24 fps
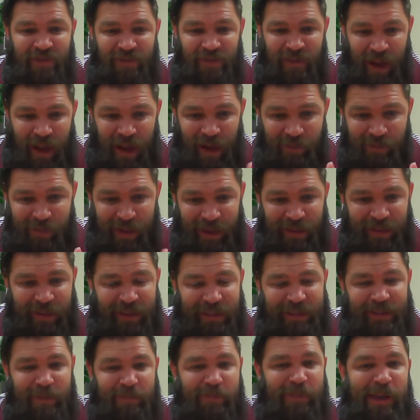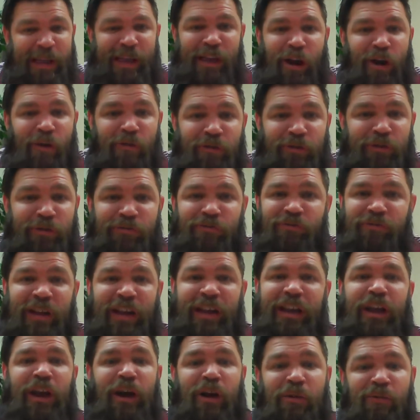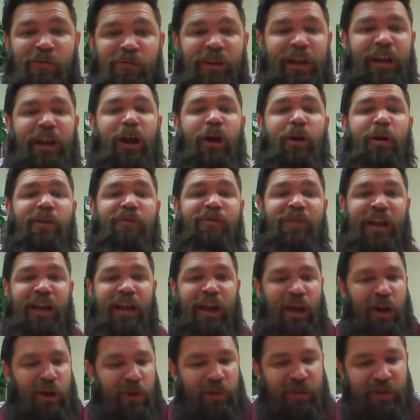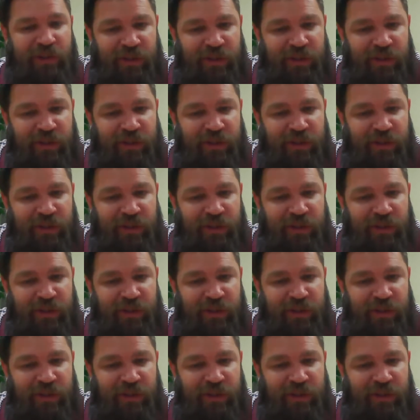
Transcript: at least it be over video to video.